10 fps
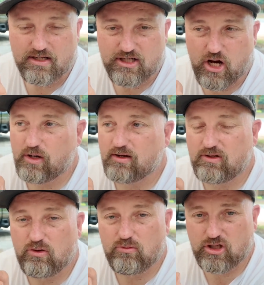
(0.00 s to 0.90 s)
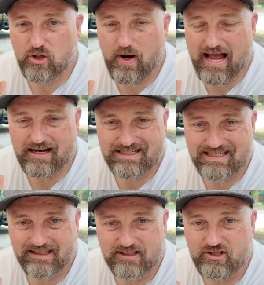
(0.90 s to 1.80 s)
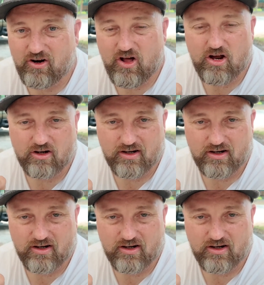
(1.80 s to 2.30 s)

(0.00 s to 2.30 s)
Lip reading: So if you do accidentally turn on,